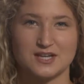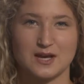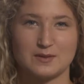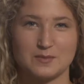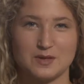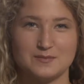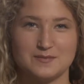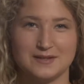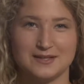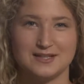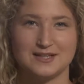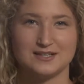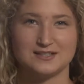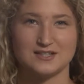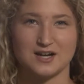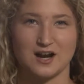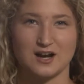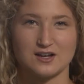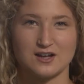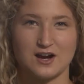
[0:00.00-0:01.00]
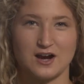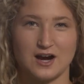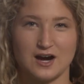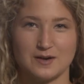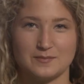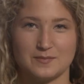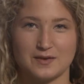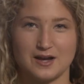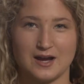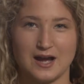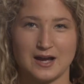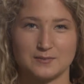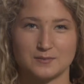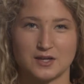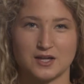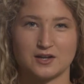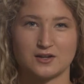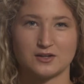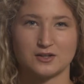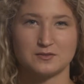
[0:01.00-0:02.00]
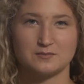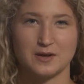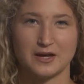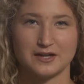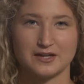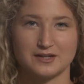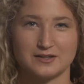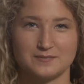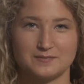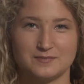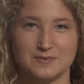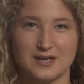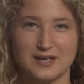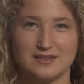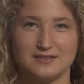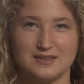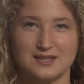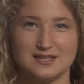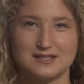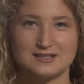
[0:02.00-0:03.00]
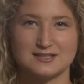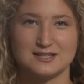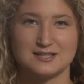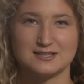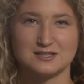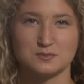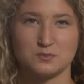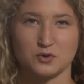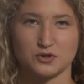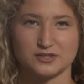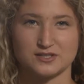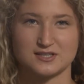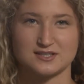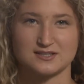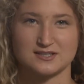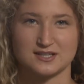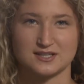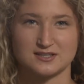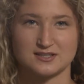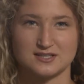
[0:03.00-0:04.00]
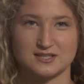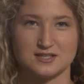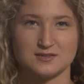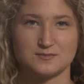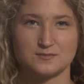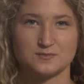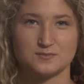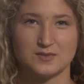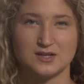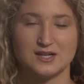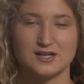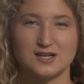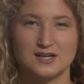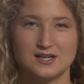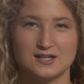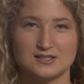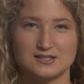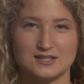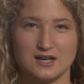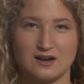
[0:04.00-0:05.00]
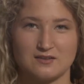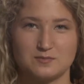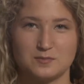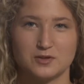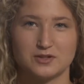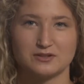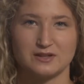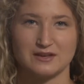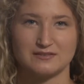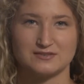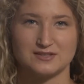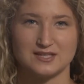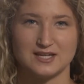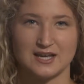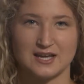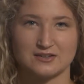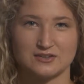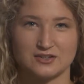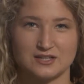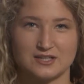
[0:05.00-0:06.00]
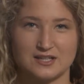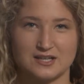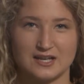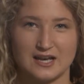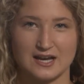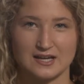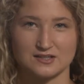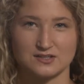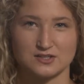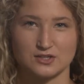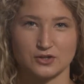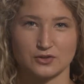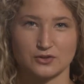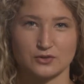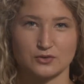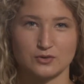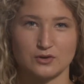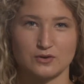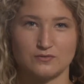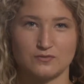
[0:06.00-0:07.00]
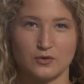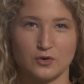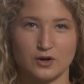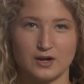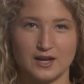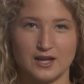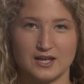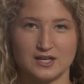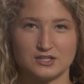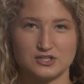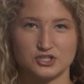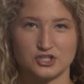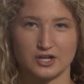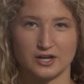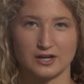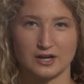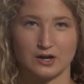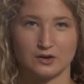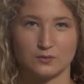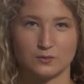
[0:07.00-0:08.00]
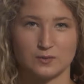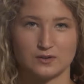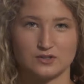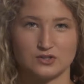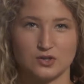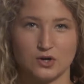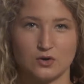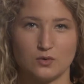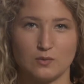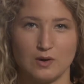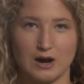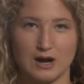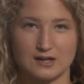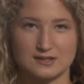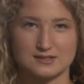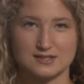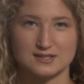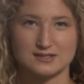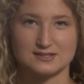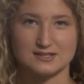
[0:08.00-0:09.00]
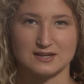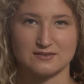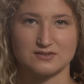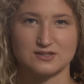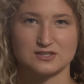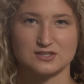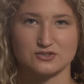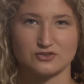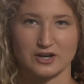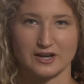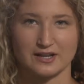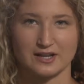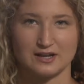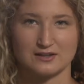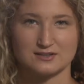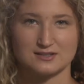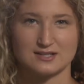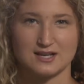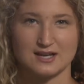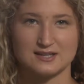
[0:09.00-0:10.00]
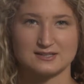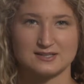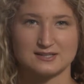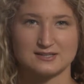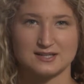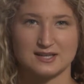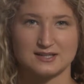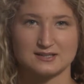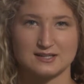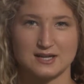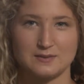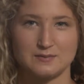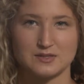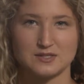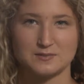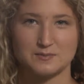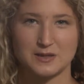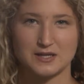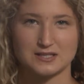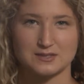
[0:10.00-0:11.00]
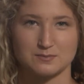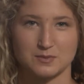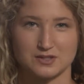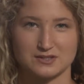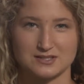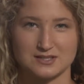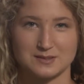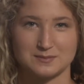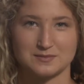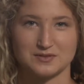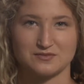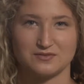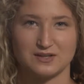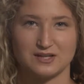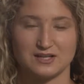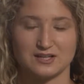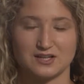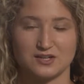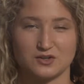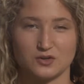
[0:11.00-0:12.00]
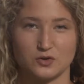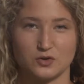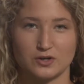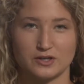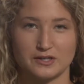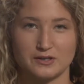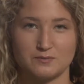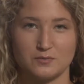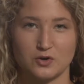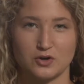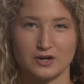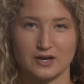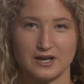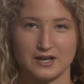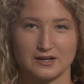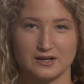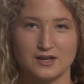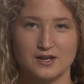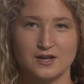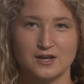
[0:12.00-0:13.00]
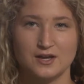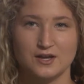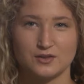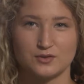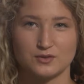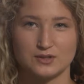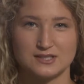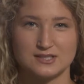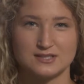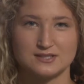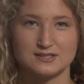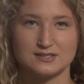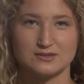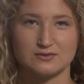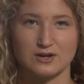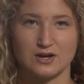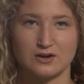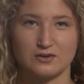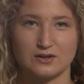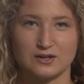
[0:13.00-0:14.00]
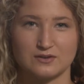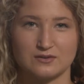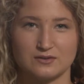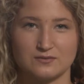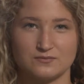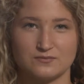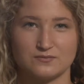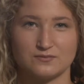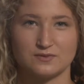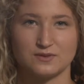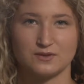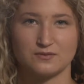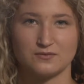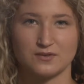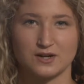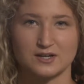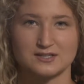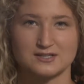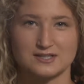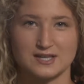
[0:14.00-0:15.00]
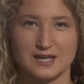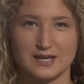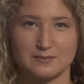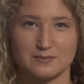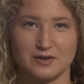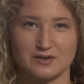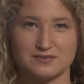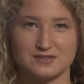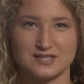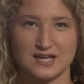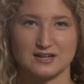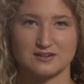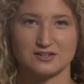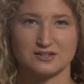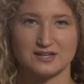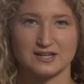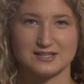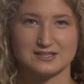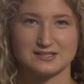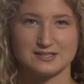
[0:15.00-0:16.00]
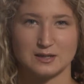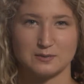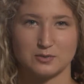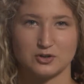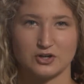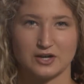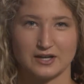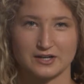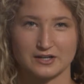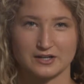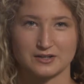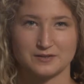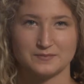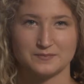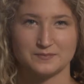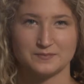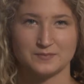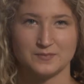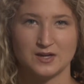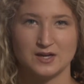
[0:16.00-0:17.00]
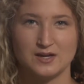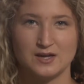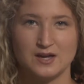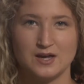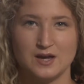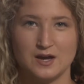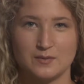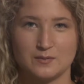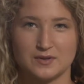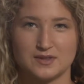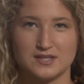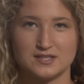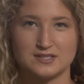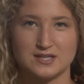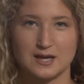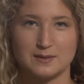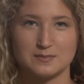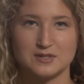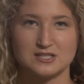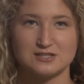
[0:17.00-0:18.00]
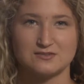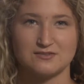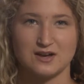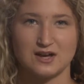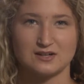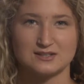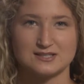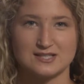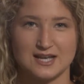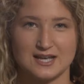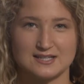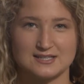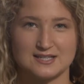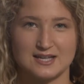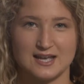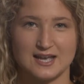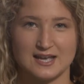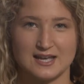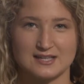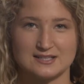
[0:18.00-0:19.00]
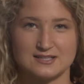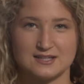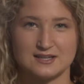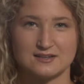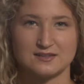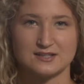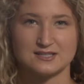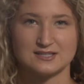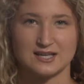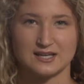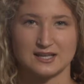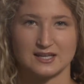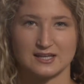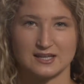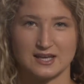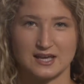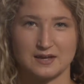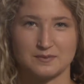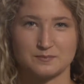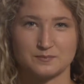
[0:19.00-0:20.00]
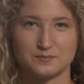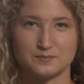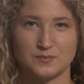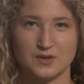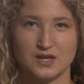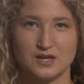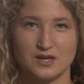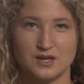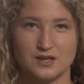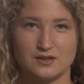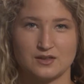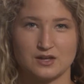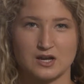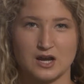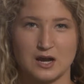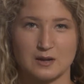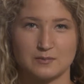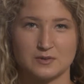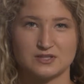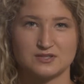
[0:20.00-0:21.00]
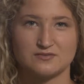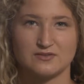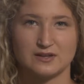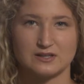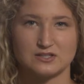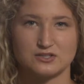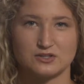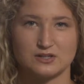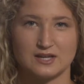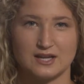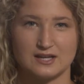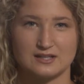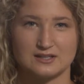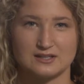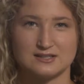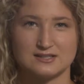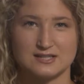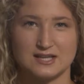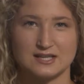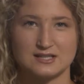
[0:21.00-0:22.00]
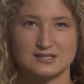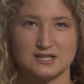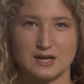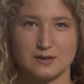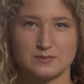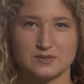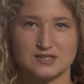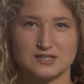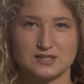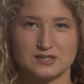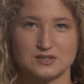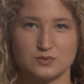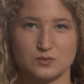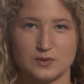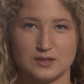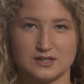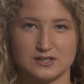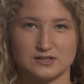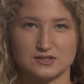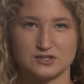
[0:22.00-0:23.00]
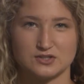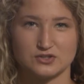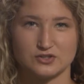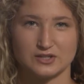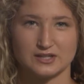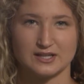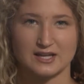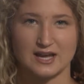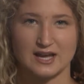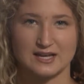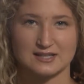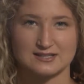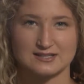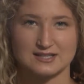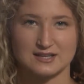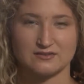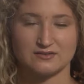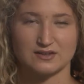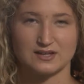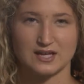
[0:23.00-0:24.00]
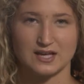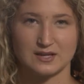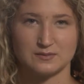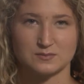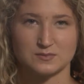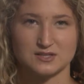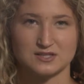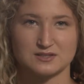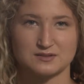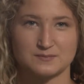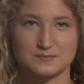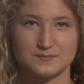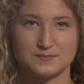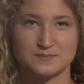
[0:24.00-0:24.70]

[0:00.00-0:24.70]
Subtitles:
MLMEmedia.com, I'm Carolyn Meyer, and this is Sports in 60. Sophomore lefty Henry DeCaster threw a four-hit shutout with no walks and seven strikeouts as the St. Thomas baseball team defeated Concordia Moorhead 3-0 in the first game of Saturday's doubleheader. But the Tommies fell 10-8 in the second game. The Cobbers' victory ended St. Thomas's winning streak at seven games.